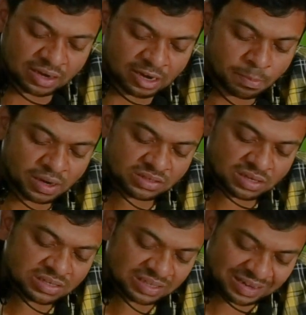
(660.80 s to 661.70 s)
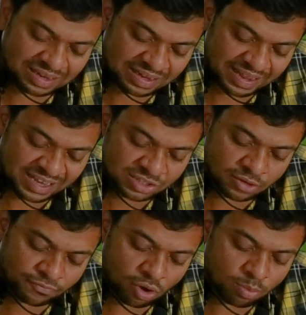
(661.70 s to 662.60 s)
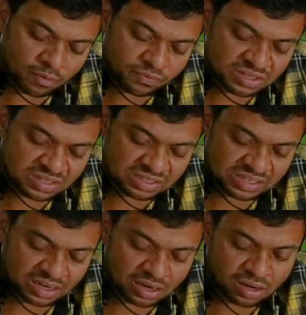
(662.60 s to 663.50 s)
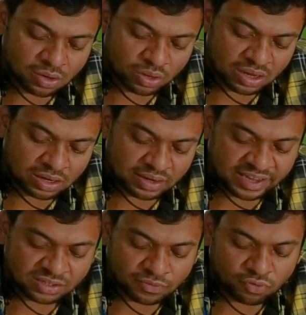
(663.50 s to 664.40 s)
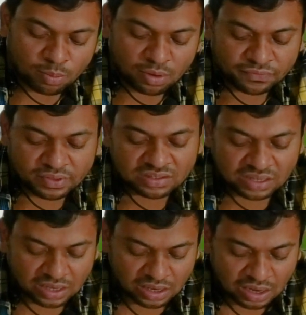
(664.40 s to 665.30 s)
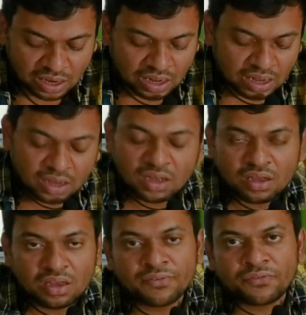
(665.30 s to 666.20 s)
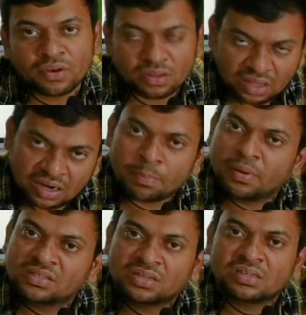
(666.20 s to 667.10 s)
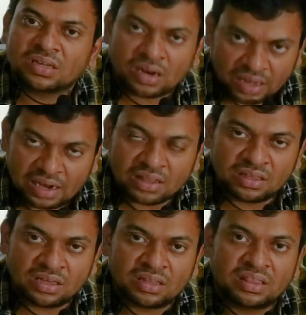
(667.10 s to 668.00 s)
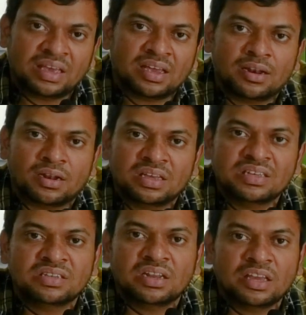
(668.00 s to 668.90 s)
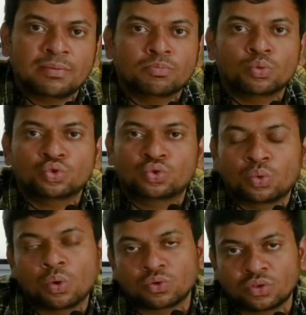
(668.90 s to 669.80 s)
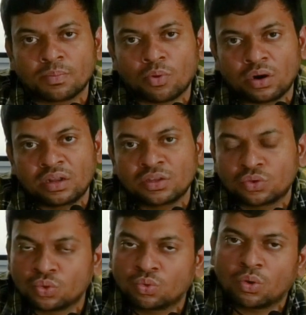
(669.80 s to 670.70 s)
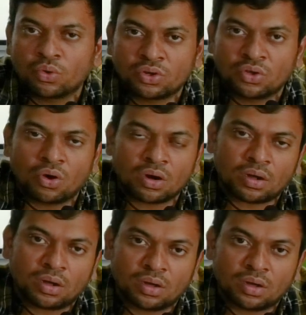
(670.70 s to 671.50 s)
red blood cells takes the form of this sickle. Okay, takes the form of the sickle. If the red blood cells are healthy, they can easily move throughout the body, throughout your